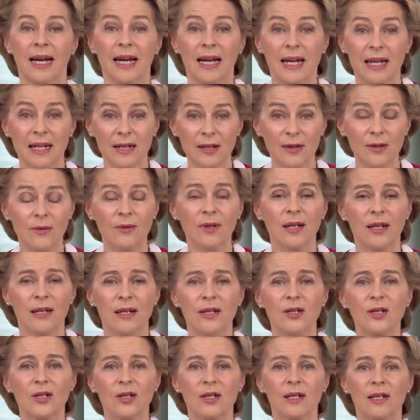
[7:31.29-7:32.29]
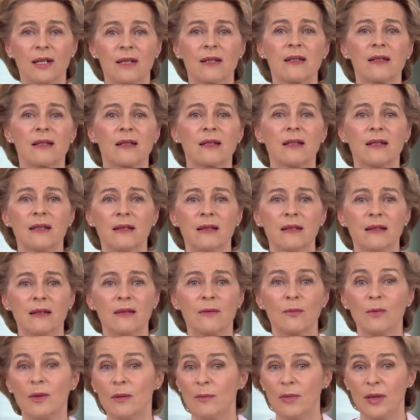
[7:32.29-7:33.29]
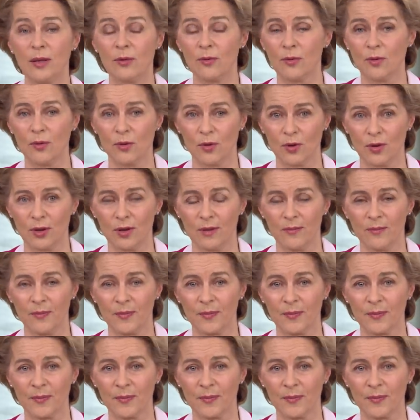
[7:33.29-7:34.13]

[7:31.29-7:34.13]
education and skills will be crucial.